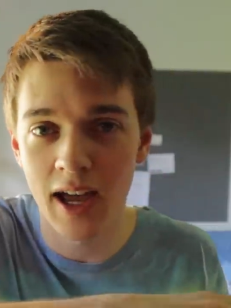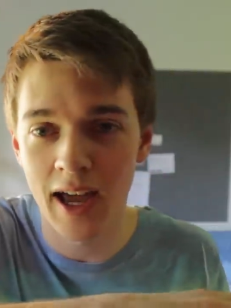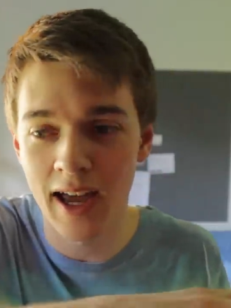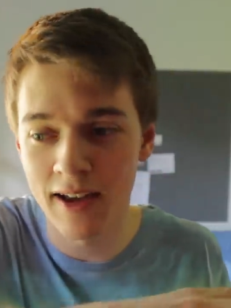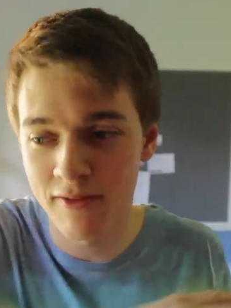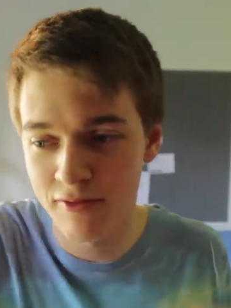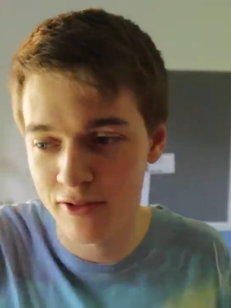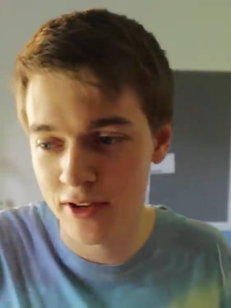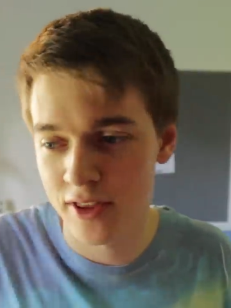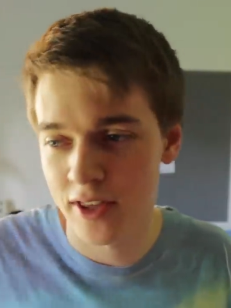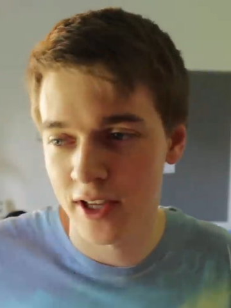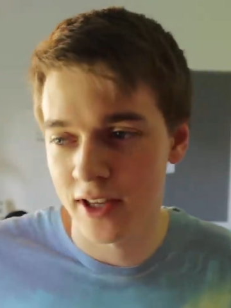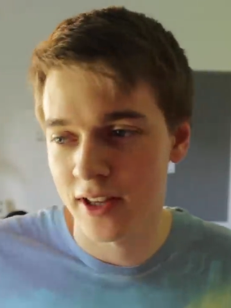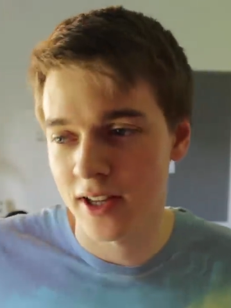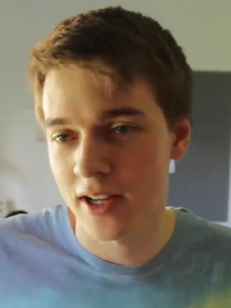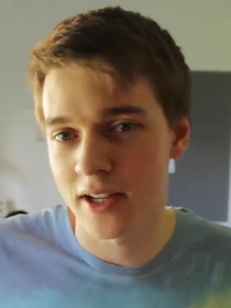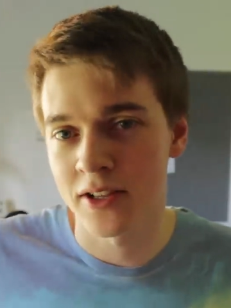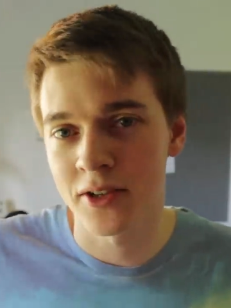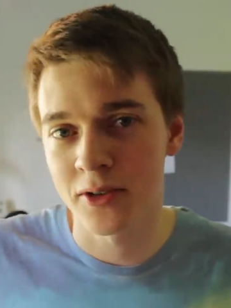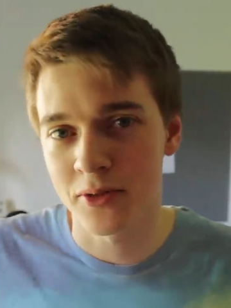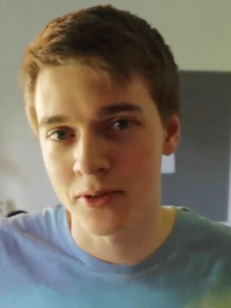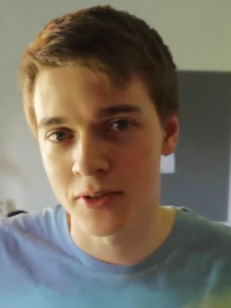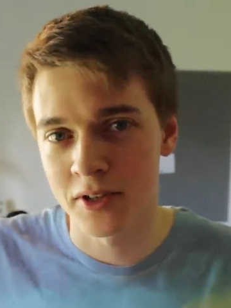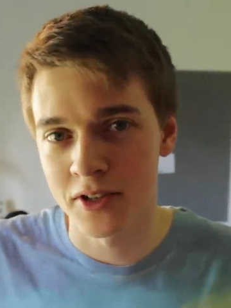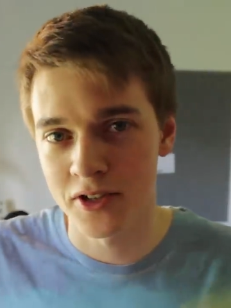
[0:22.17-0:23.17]
everything that
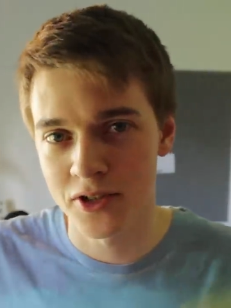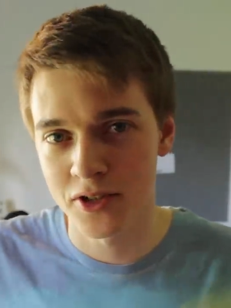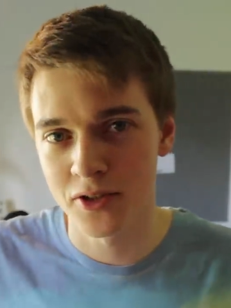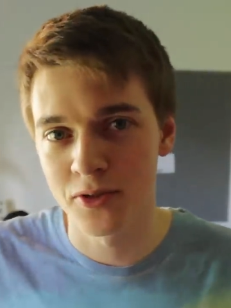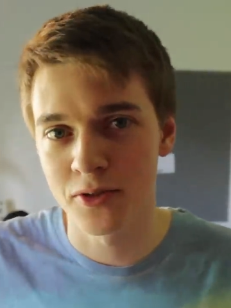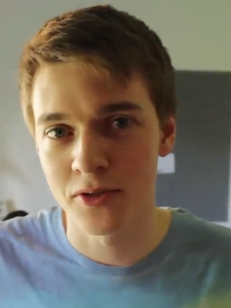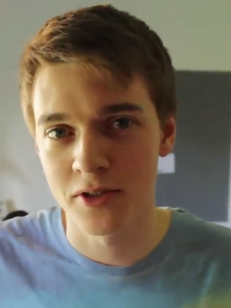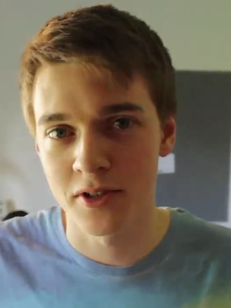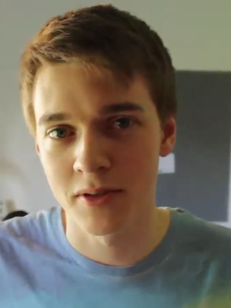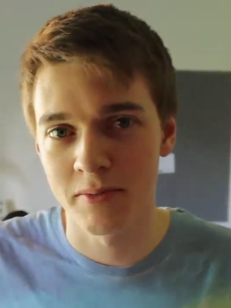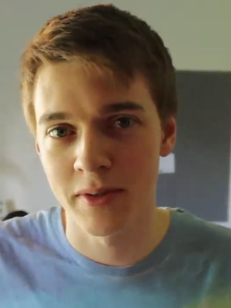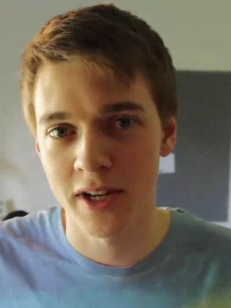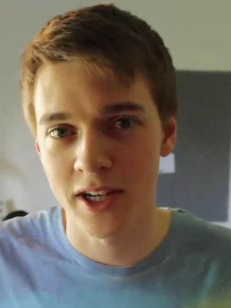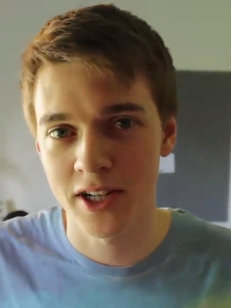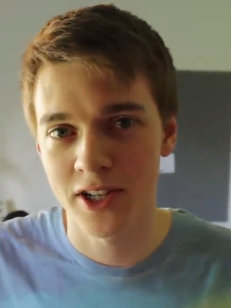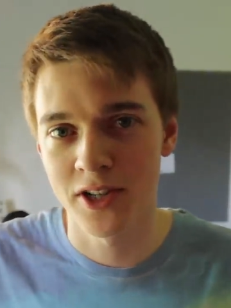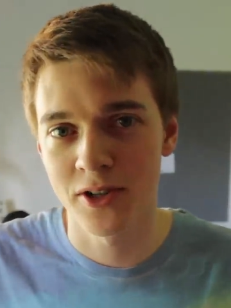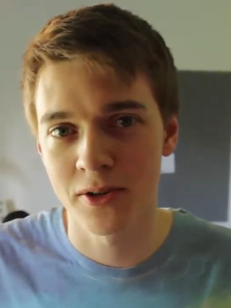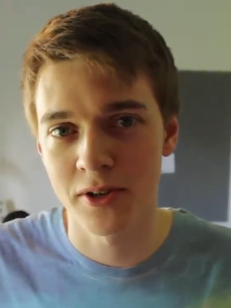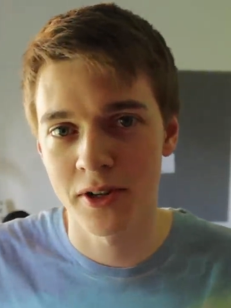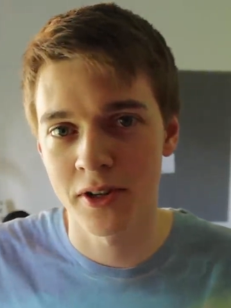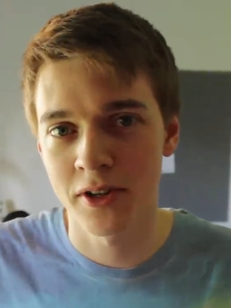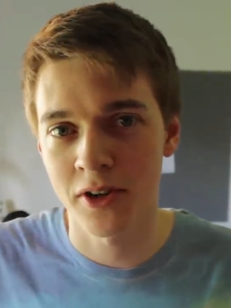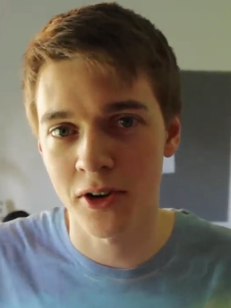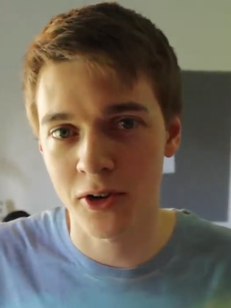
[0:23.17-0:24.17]
you're going to do to make
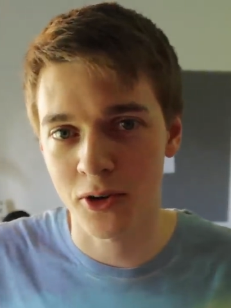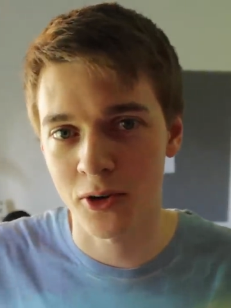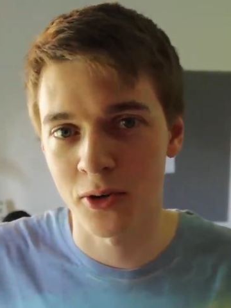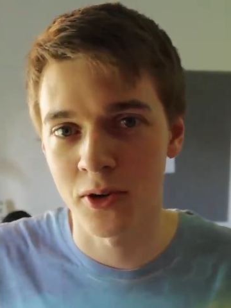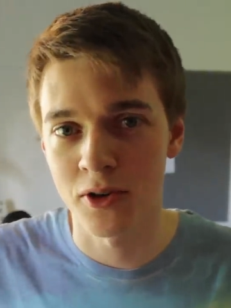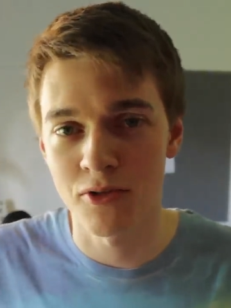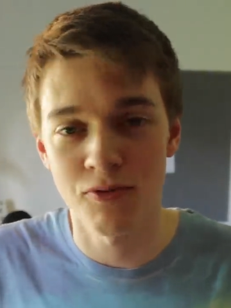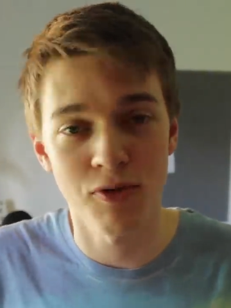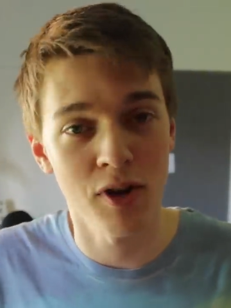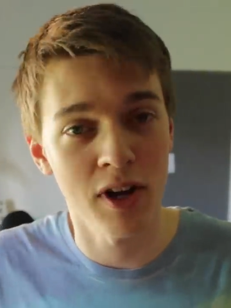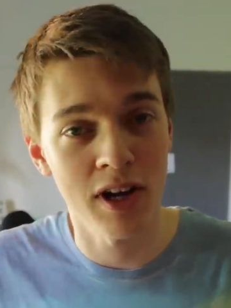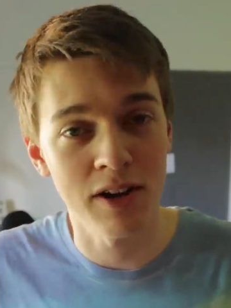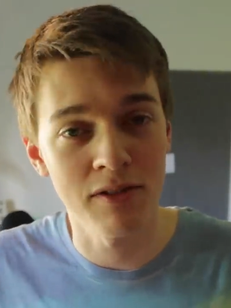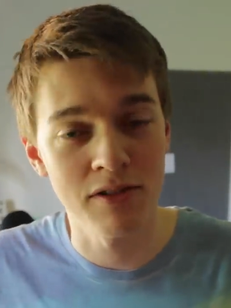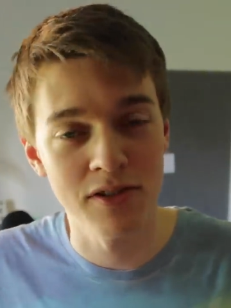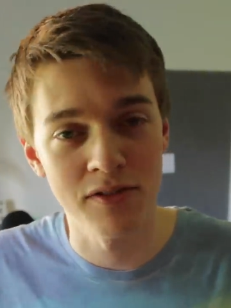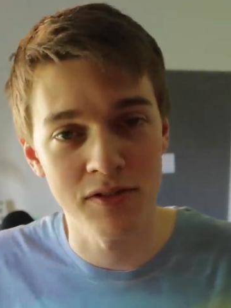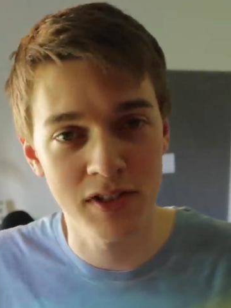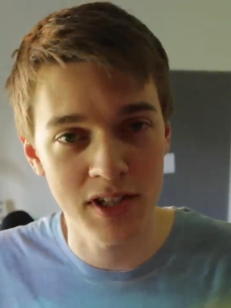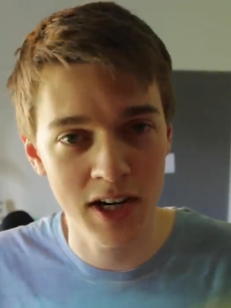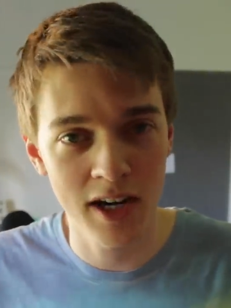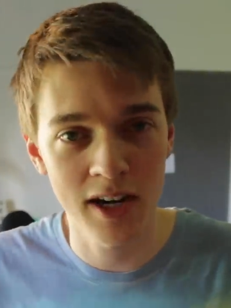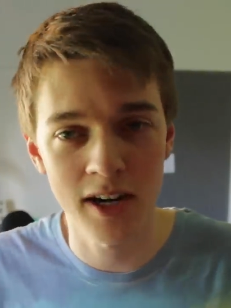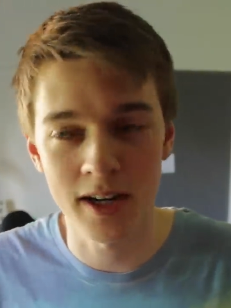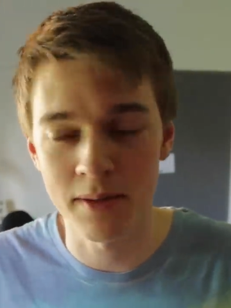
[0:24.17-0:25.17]
sure you're not going to run out
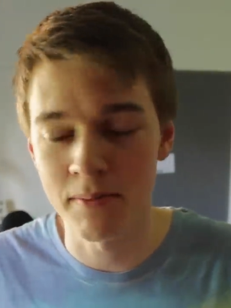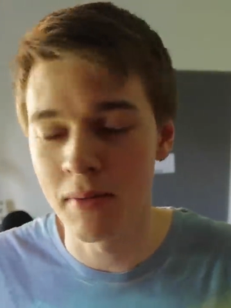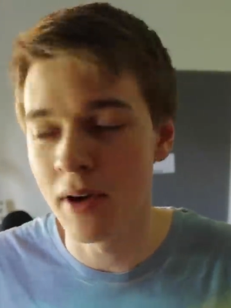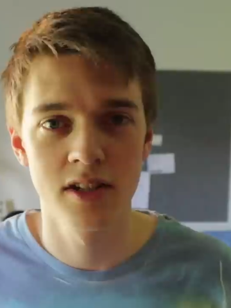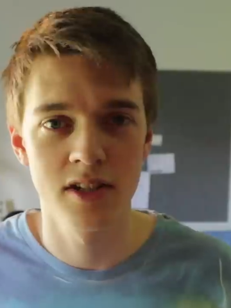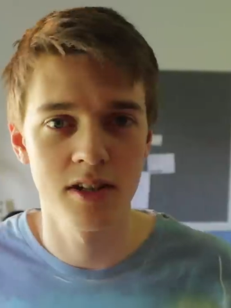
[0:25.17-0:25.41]
of time.